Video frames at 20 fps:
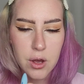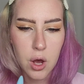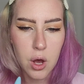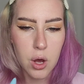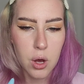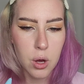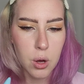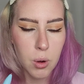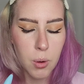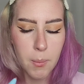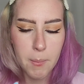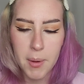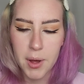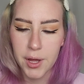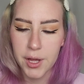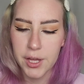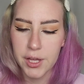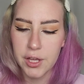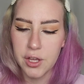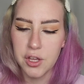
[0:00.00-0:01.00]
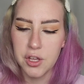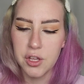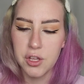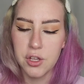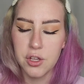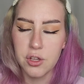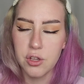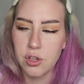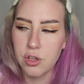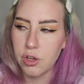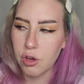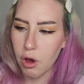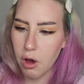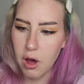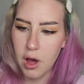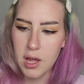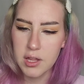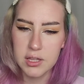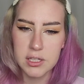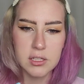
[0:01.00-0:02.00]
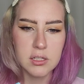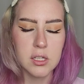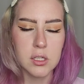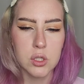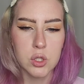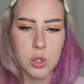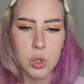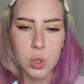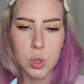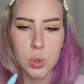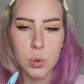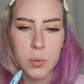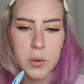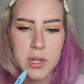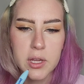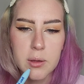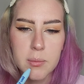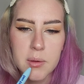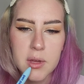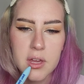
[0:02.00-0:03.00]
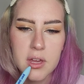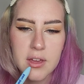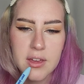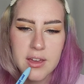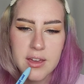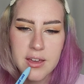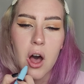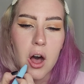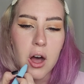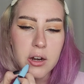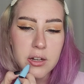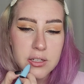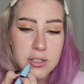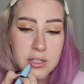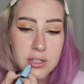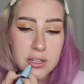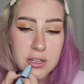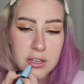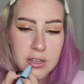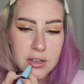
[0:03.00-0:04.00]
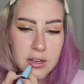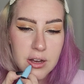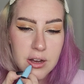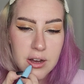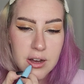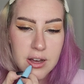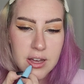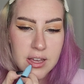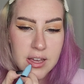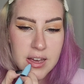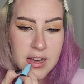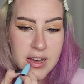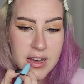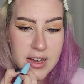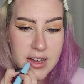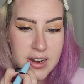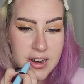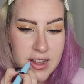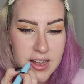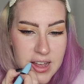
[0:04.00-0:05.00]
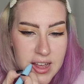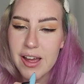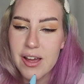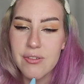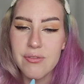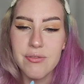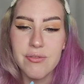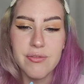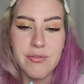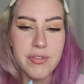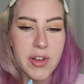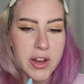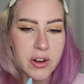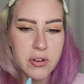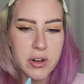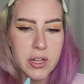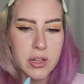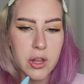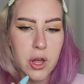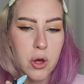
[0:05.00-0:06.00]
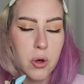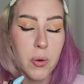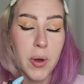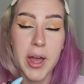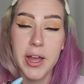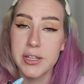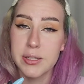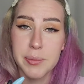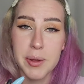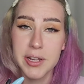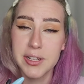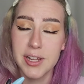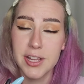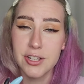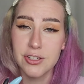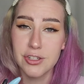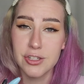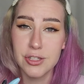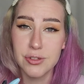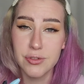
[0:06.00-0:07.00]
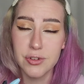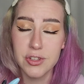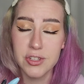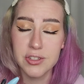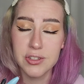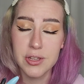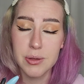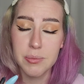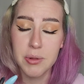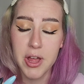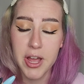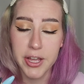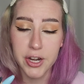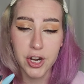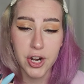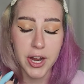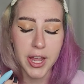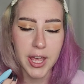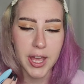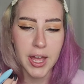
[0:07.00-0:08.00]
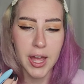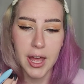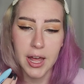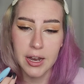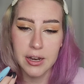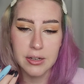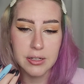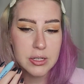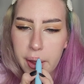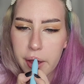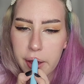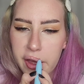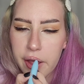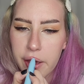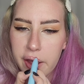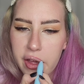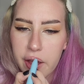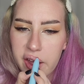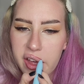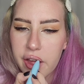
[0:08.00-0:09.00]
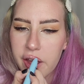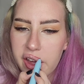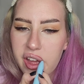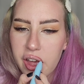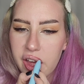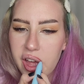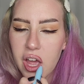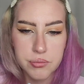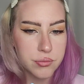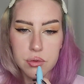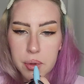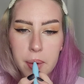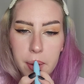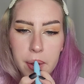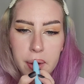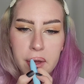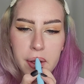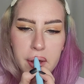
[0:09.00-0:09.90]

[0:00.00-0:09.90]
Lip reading: Oh my God, this is creamy. Honestly, I had very low expectations for this lip liner, and I am very impressed.